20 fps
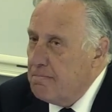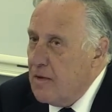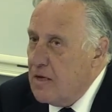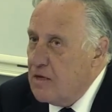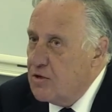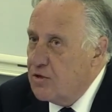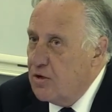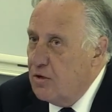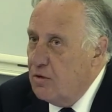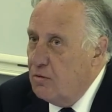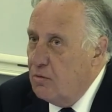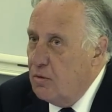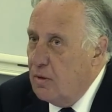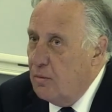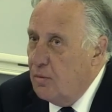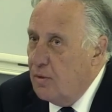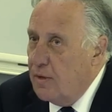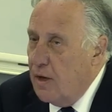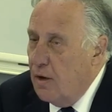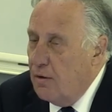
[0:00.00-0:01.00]

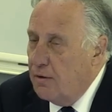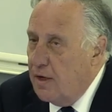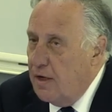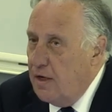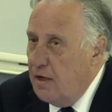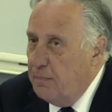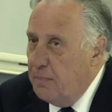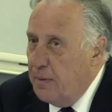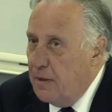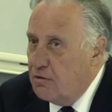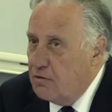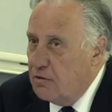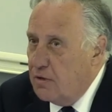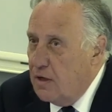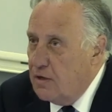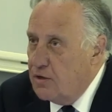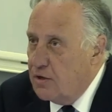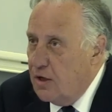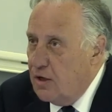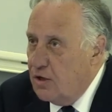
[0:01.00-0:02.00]
So without any
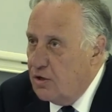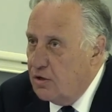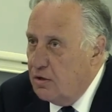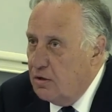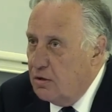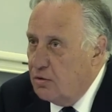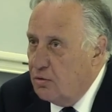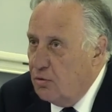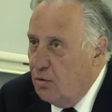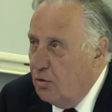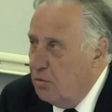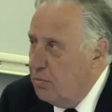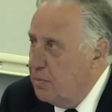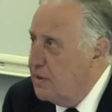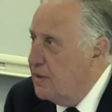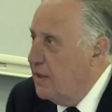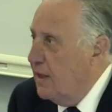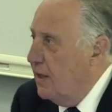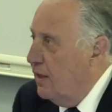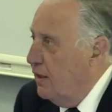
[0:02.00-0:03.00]
patronization at all,
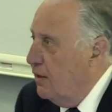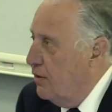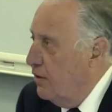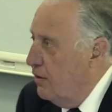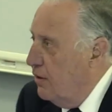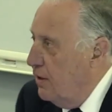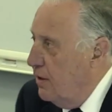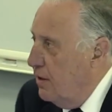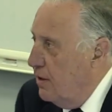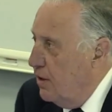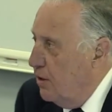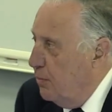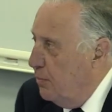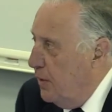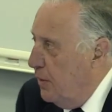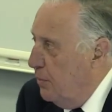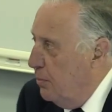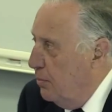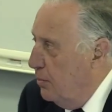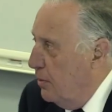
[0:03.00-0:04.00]
particularly to the younger
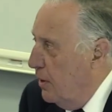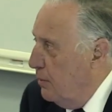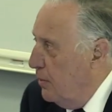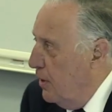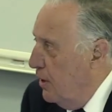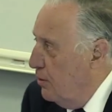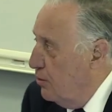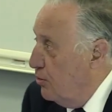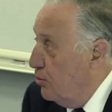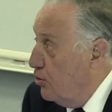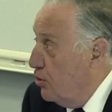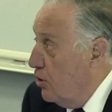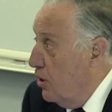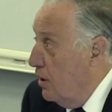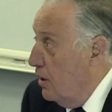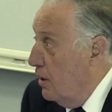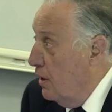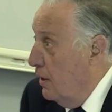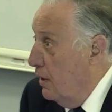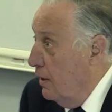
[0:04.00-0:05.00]
people, I'm going to
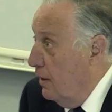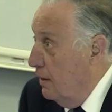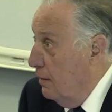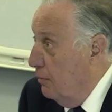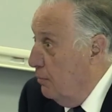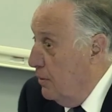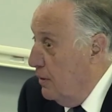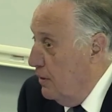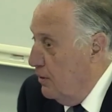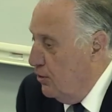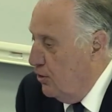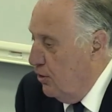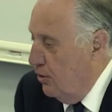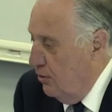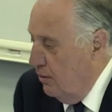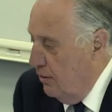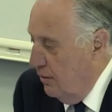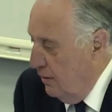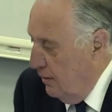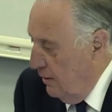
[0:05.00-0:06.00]
try and pass
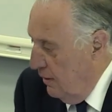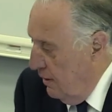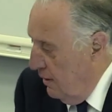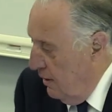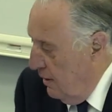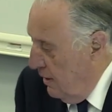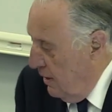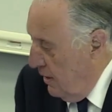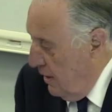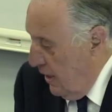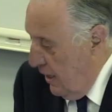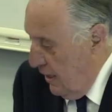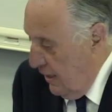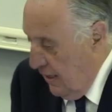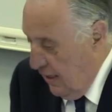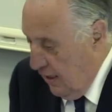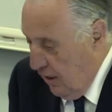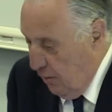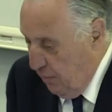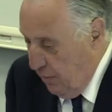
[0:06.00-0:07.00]
on a
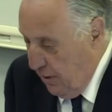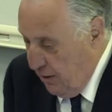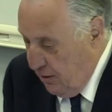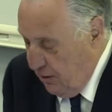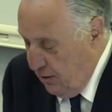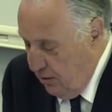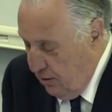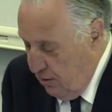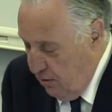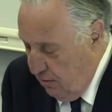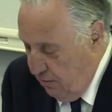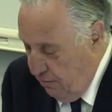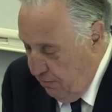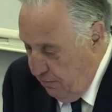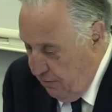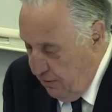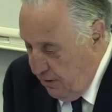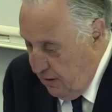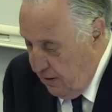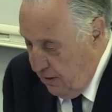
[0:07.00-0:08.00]
little bit
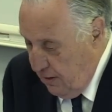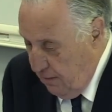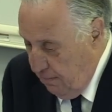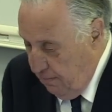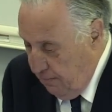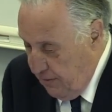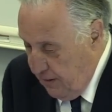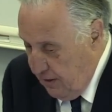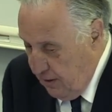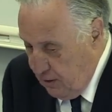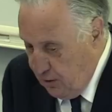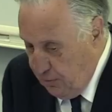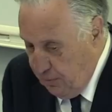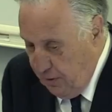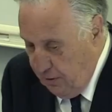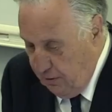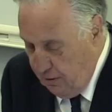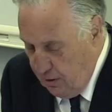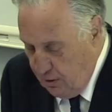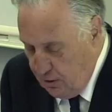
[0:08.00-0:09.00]
of the
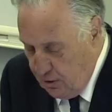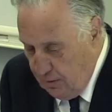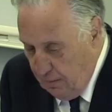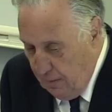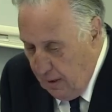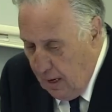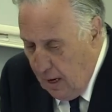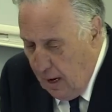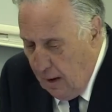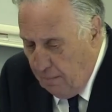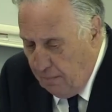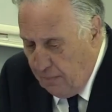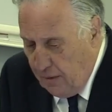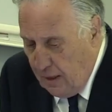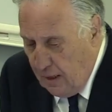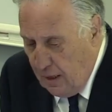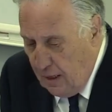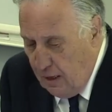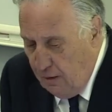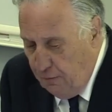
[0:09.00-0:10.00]
experience.
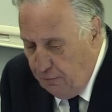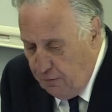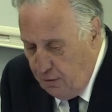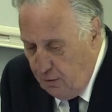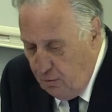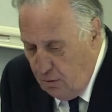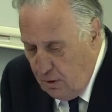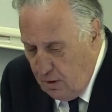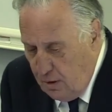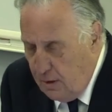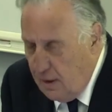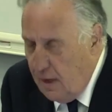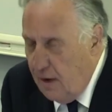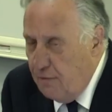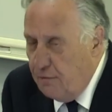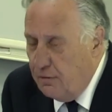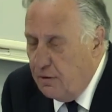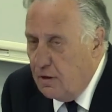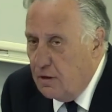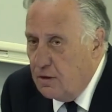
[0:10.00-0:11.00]
If you are
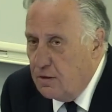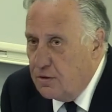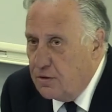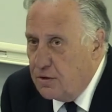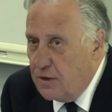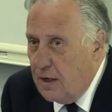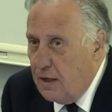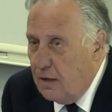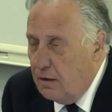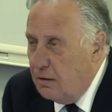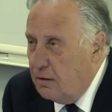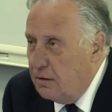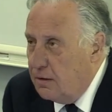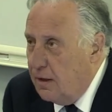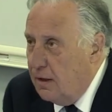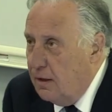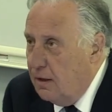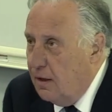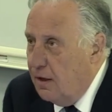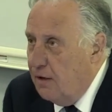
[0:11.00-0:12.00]
ever assailed
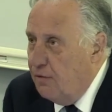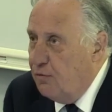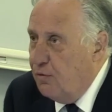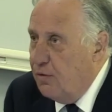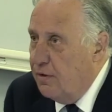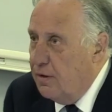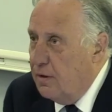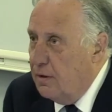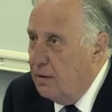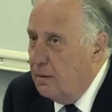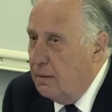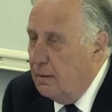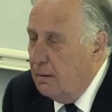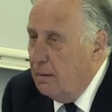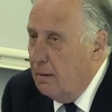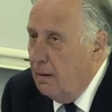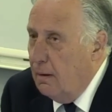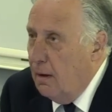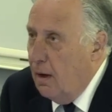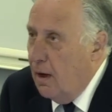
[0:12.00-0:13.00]
in life with a
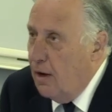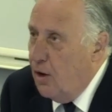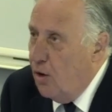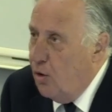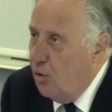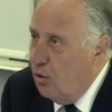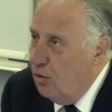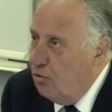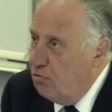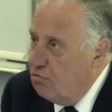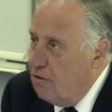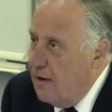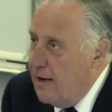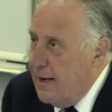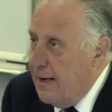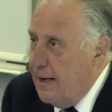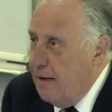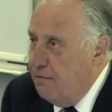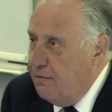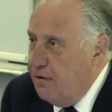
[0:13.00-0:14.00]
whole
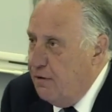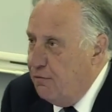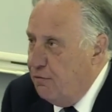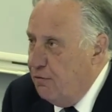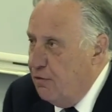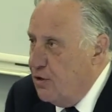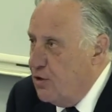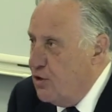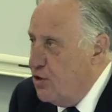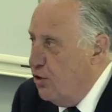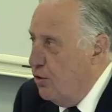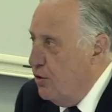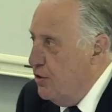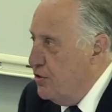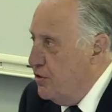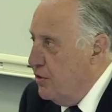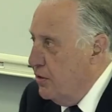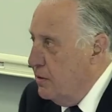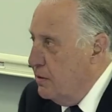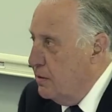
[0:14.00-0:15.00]
array of different
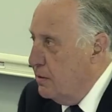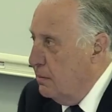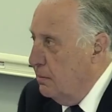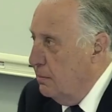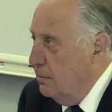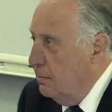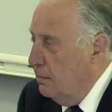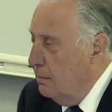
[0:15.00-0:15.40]
choices,